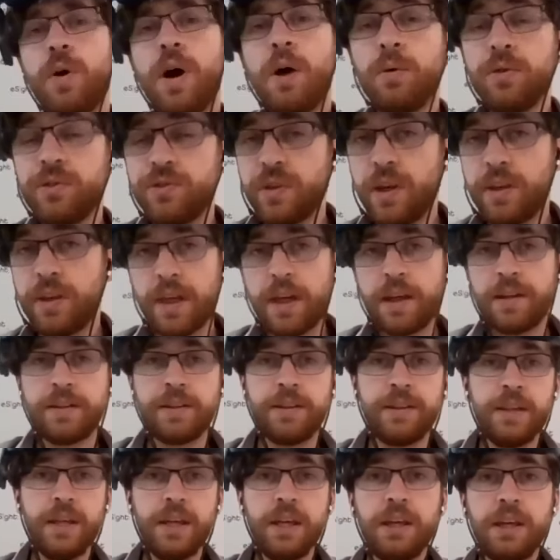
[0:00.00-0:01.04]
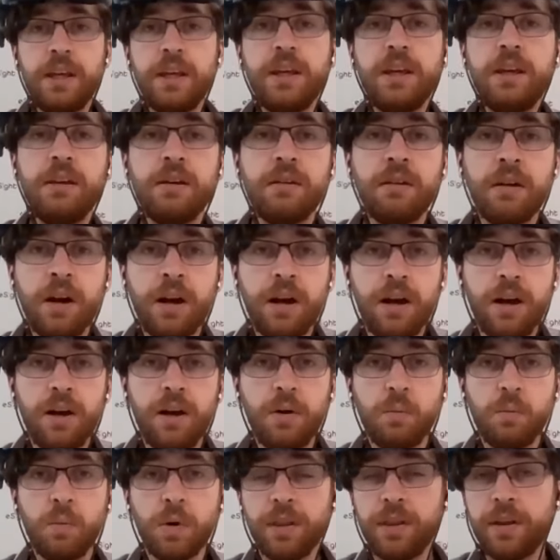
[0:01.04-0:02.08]
I will say that the
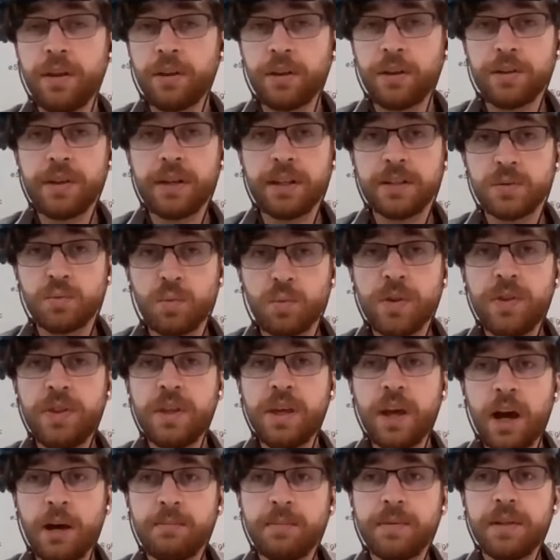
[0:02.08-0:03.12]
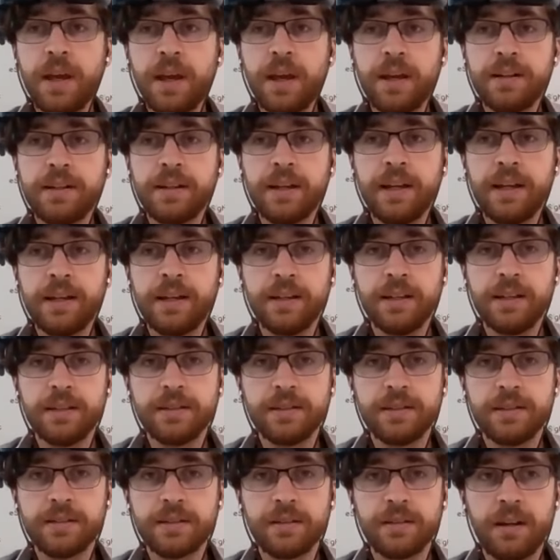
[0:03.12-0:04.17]
one of the other things with the update
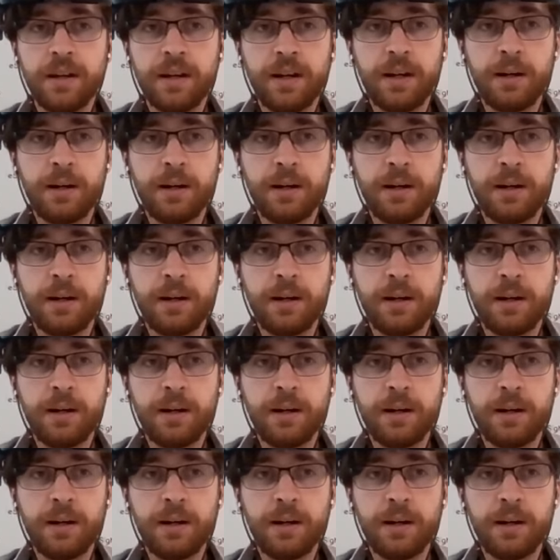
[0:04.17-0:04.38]
is